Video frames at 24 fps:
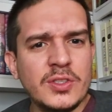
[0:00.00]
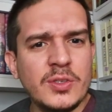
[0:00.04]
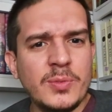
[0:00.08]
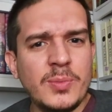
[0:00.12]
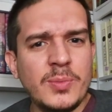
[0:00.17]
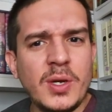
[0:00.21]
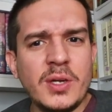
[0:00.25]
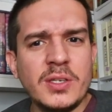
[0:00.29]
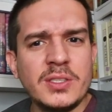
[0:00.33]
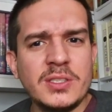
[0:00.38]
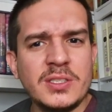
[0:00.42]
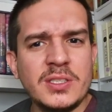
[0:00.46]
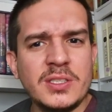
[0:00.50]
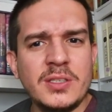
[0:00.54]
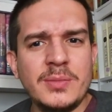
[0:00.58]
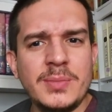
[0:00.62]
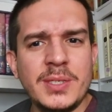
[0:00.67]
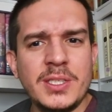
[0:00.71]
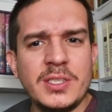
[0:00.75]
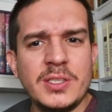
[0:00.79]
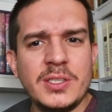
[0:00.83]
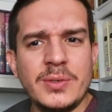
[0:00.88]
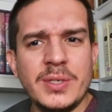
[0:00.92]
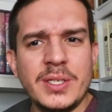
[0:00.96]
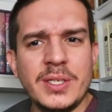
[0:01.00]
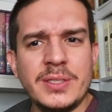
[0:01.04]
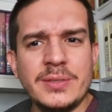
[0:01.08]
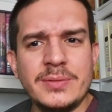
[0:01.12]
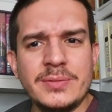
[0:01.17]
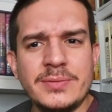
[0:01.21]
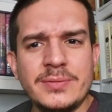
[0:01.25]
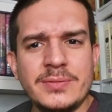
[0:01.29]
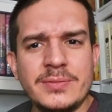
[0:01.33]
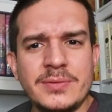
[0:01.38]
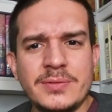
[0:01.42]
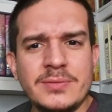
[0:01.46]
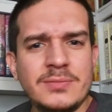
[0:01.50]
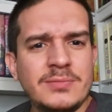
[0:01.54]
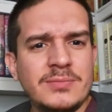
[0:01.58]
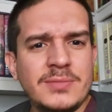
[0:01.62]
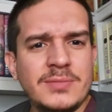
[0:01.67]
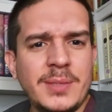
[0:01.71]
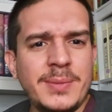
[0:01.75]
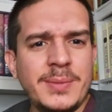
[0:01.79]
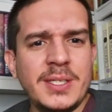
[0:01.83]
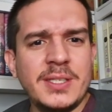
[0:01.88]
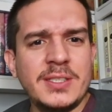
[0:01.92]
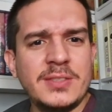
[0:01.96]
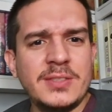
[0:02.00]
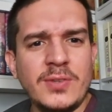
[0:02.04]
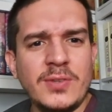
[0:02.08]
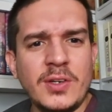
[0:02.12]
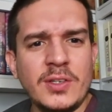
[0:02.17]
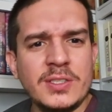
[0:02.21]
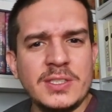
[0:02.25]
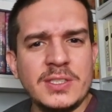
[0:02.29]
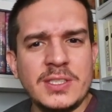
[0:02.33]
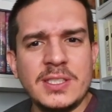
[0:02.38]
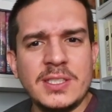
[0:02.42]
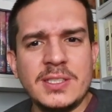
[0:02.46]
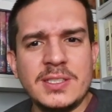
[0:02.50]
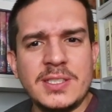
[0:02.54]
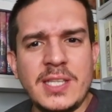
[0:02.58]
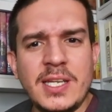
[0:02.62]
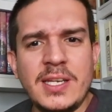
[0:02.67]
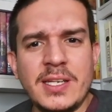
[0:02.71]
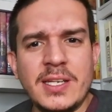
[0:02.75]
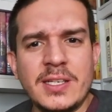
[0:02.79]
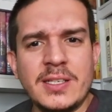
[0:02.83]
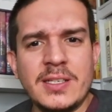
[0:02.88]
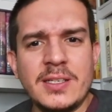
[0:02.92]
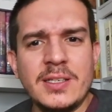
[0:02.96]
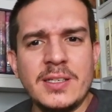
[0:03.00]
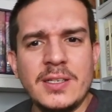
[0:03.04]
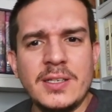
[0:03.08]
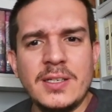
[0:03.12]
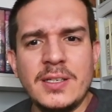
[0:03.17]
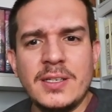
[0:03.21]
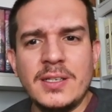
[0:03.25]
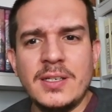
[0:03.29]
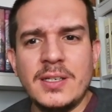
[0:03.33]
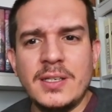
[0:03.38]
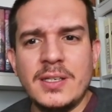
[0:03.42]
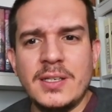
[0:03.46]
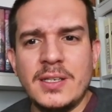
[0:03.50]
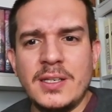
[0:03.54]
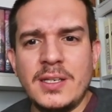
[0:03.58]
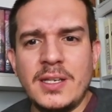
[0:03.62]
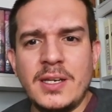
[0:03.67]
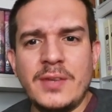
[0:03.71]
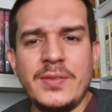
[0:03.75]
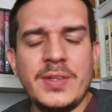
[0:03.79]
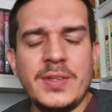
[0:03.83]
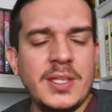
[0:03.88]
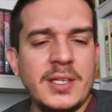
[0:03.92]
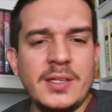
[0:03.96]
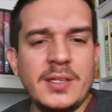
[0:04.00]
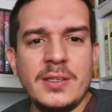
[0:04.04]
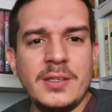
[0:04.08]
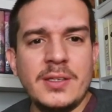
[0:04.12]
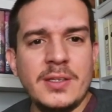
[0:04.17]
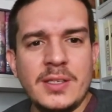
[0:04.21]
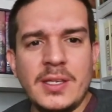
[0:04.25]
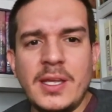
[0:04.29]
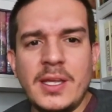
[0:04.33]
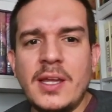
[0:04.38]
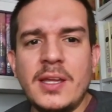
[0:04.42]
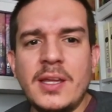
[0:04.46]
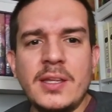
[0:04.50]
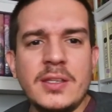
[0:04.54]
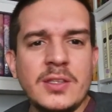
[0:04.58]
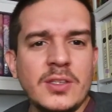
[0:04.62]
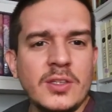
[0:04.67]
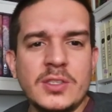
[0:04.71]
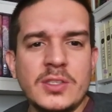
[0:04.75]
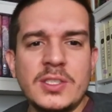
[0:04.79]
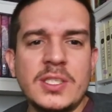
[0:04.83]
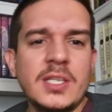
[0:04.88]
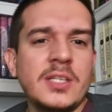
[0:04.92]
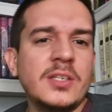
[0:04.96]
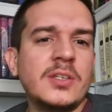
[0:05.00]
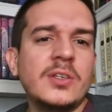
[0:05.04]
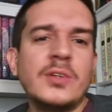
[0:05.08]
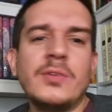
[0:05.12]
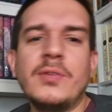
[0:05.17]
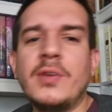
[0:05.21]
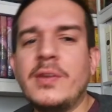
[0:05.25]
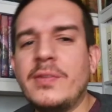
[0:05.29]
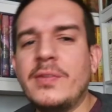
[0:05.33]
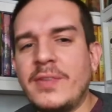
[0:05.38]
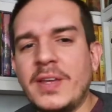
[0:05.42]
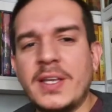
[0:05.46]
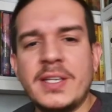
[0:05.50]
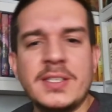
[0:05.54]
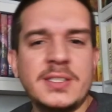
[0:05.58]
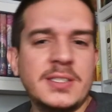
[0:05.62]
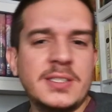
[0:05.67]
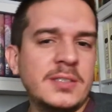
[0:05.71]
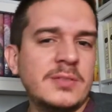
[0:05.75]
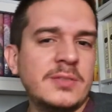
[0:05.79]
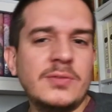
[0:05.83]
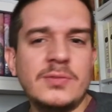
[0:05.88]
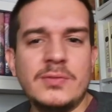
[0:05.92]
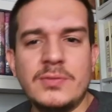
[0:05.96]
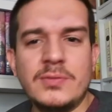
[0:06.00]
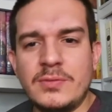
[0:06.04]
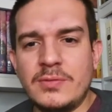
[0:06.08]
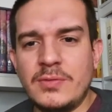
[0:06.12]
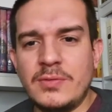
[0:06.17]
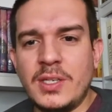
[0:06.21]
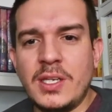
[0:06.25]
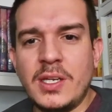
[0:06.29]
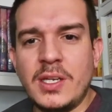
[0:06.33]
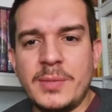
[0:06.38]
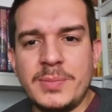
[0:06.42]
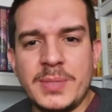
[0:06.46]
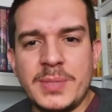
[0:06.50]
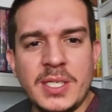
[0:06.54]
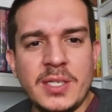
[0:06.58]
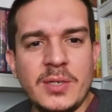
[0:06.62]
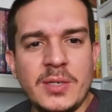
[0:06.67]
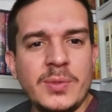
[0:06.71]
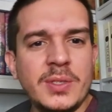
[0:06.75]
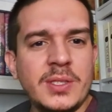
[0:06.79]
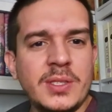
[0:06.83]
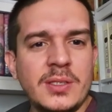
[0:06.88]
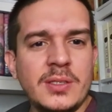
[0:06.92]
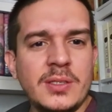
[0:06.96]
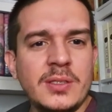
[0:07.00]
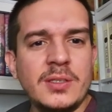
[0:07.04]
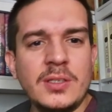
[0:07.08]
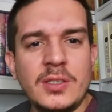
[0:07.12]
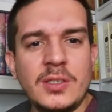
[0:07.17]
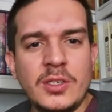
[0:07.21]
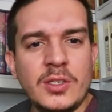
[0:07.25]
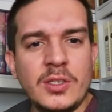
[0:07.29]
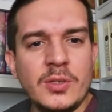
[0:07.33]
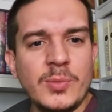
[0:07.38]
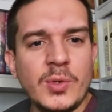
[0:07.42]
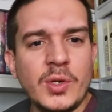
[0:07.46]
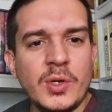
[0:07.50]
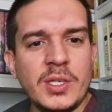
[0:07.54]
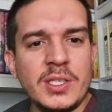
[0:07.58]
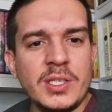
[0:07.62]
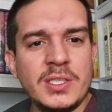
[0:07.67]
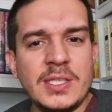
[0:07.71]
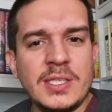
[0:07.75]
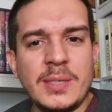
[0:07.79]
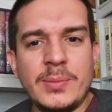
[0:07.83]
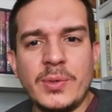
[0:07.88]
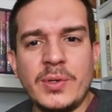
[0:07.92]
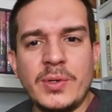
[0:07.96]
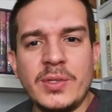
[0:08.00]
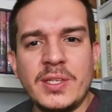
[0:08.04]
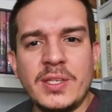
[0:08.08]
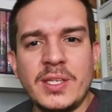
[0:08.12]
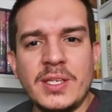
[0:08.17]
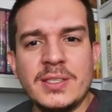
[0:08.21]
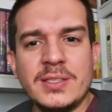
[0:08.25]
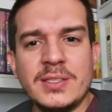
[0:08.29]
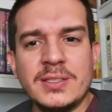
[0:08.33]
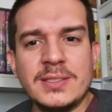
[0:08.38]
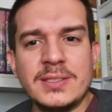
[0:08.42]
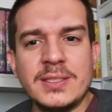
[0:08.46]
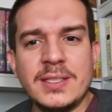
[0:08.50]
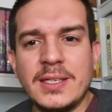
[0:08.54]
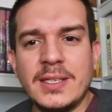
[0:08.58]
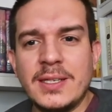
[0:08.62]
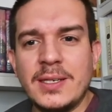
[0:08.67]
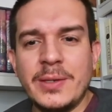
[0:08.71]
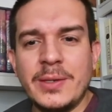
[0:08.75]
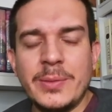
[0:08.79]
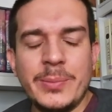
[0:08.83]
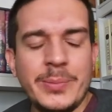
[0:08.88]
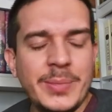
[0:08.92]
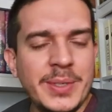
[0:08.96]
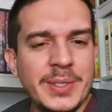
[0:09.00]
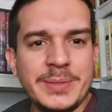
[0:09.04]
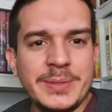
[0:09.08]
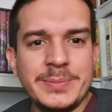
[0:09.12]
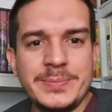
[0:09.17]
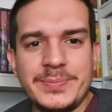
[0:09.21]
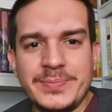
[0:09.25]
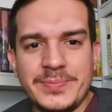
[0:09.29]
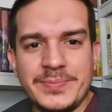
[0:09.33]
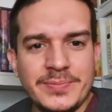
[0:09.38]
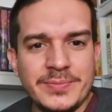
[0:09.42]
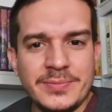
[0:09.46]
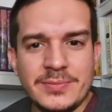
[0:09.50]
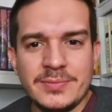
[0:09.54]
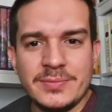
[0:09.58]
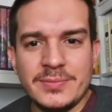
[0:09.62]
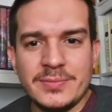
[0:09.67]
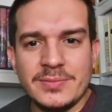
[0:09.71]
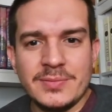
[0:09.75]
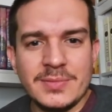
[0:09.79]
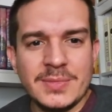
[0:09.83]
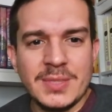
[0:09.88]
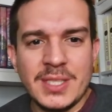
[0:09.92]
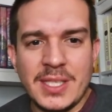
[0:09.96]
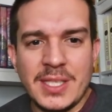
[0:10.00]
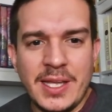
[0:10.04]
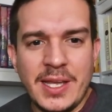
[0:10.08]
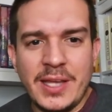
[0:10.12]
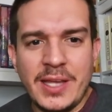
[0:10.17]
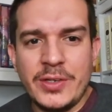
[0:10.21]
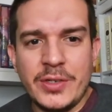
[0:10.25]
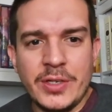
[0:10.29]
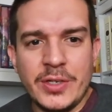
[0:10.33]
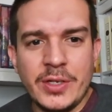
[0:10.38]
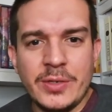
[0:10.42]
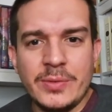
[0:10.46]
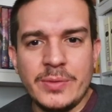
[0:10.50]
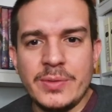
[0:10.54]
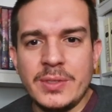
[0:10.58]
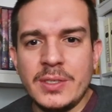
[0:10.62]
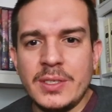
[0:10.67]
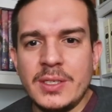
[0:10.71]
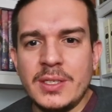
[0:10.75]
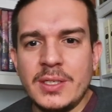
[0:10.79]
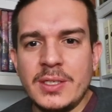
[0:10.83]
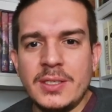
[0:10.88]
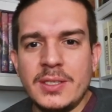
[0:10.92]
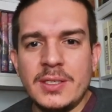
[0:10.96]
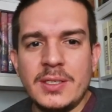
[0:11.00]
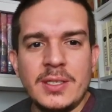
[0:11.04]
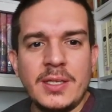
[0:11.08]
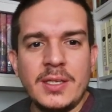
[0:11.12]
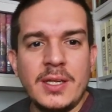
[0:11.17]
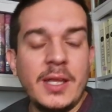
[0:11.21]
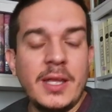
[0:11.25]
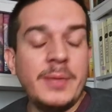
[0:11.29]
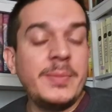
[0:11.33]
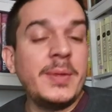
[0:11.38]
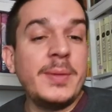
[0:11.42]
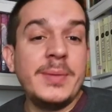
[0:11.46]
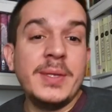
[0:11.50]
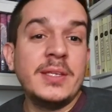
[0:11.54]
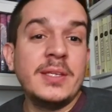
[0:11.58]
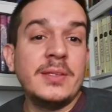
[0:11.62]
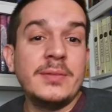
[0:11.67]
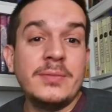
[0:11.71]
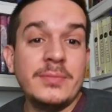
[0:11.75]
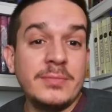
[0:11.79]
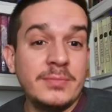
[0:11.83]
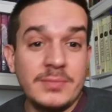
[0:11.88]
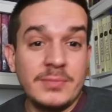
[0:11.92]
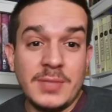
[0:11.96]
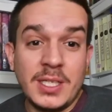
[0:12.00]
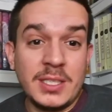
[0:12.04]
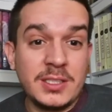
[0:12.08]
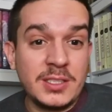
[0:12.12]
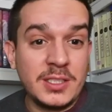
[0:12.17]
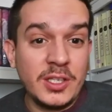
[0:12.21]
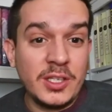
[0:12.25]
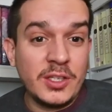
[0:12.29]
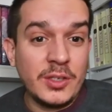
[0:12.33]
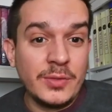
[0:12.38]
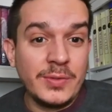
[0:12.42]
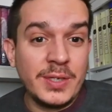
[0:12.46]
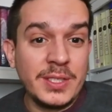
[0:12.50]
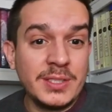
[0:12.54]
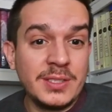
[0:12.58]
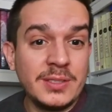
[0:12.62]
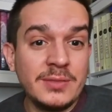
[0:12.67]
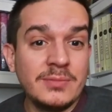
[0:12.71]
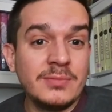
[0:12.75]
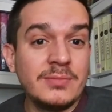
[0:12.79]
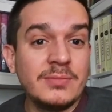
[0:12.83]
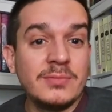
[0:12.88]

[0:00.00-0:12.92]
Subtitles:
Parks going to be doing? I mean, as far as the aesthetic and everything, yeah, they'll say you could reface and re-update it with, more contemporary things. But I don't know. And maybe that's another reason.